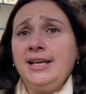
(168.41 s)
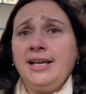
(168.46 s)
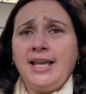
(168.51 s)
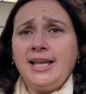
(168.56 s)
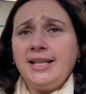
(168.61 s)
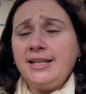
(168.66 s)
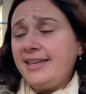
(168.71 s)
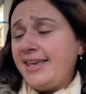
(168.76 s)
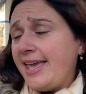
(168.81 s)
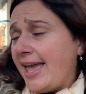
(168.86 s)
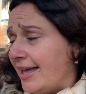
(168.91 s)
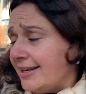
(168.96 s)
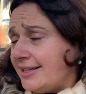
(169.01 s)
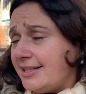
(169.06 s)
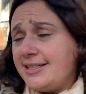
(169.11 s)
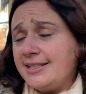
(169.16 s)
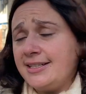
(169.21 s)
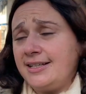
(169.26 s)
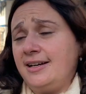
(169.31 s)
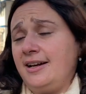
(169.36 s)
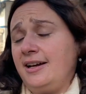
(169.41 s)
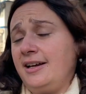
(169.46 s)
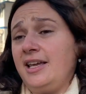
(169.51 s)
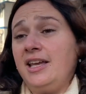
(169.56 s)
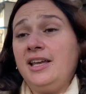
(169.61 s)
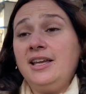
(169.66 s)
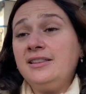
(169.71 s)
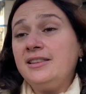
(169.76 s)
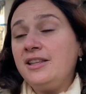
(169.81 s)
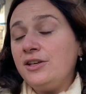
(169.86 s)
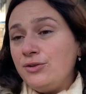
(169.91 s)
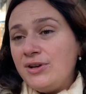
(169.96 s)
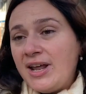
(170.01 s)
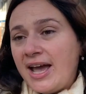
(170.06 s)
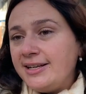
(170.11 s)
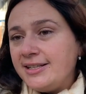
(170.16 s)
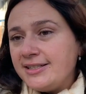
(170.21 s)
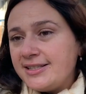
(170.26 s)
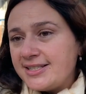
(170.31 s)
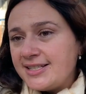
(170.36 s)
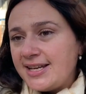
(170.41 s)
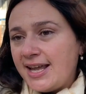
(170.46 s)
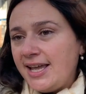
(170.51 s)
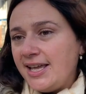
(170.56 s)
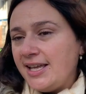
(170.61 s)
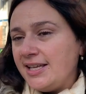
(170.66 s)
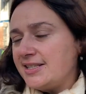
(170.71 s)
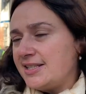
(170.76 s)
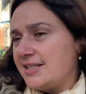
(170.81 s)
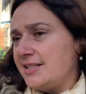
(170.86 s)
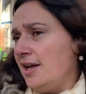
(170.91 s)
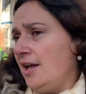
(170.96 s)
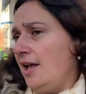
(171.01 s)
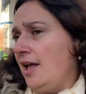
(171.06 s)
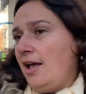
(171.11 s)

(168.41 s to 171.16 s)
in Canada, in the United States,